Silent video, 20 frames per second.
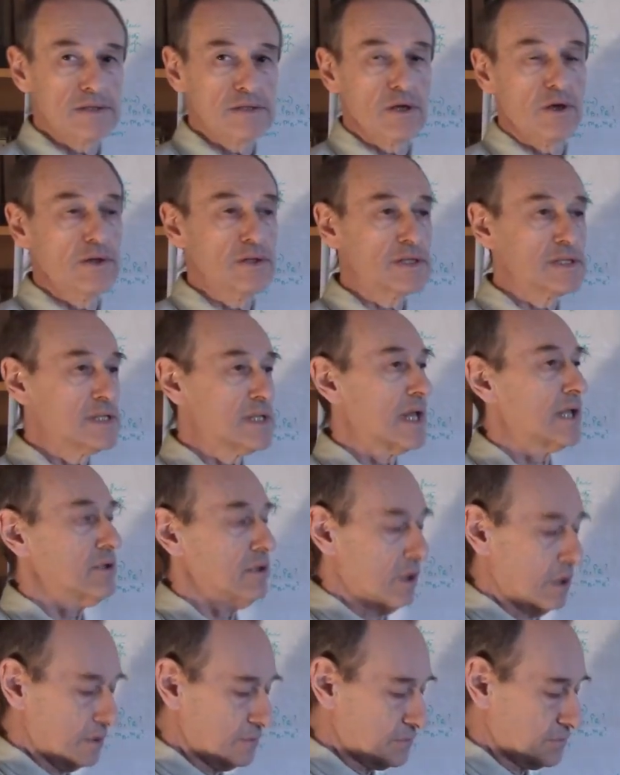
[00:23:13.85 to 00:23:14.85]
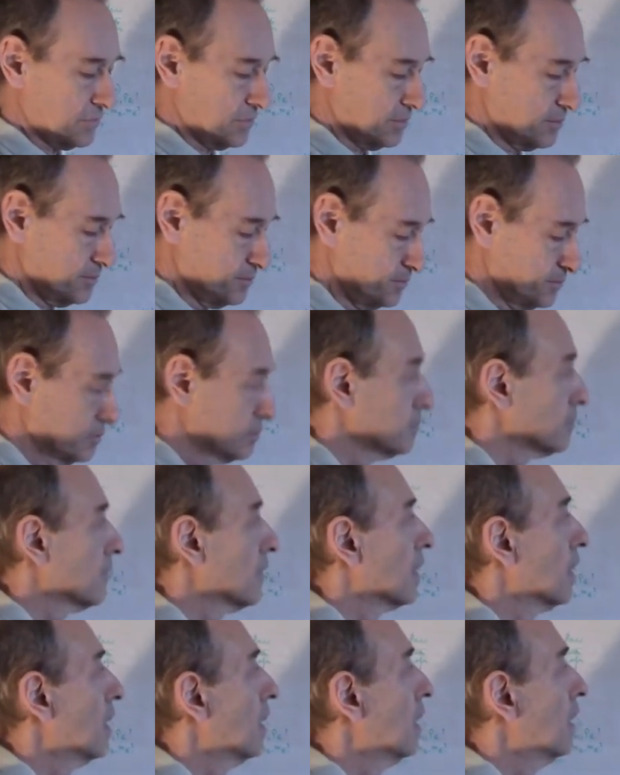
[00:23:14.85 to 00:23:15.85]
So instead of
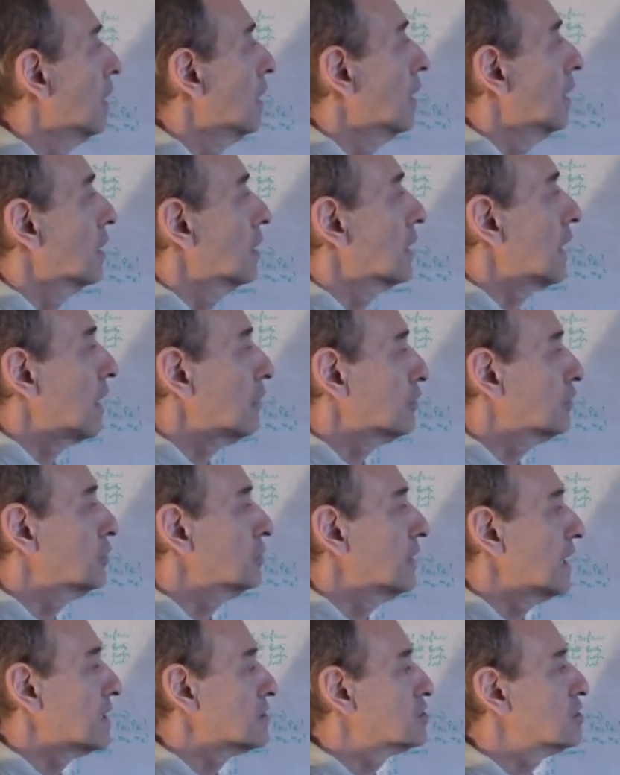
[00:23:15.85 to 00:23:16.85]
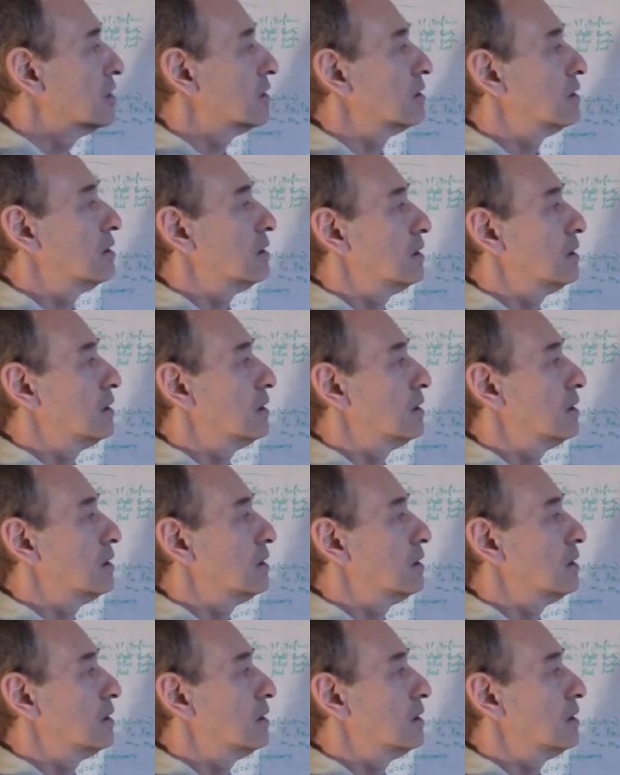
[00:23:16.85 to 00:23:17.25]
calculating